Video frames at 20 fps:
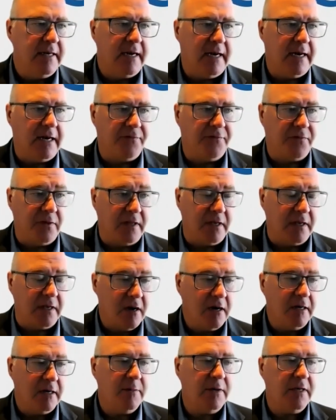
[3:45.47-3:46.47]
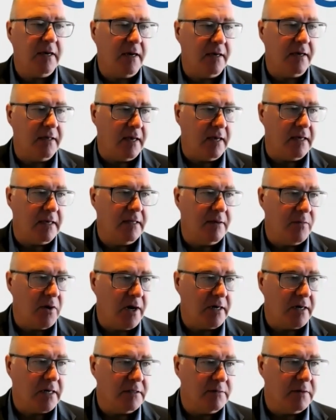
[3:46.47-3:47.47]
uh, for the economy, and, and the
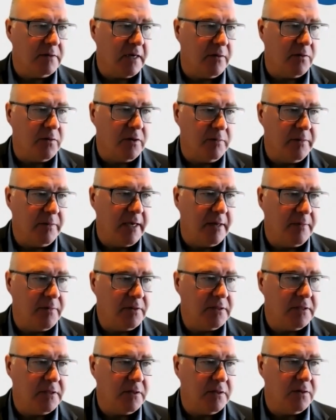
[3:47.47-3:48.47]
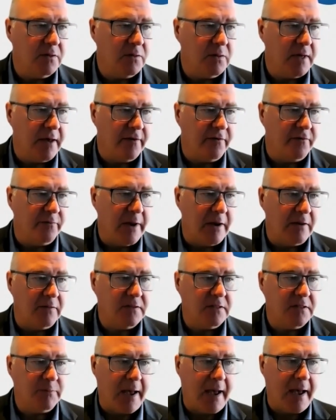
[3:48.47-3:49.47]
markets uh, will be able to kind of
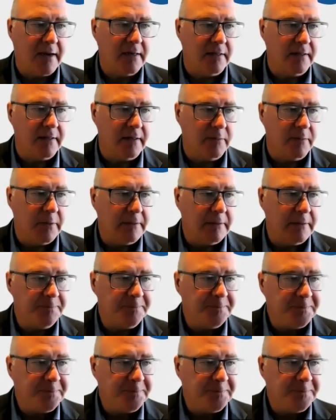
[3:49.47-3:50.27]
bounce back a little bit.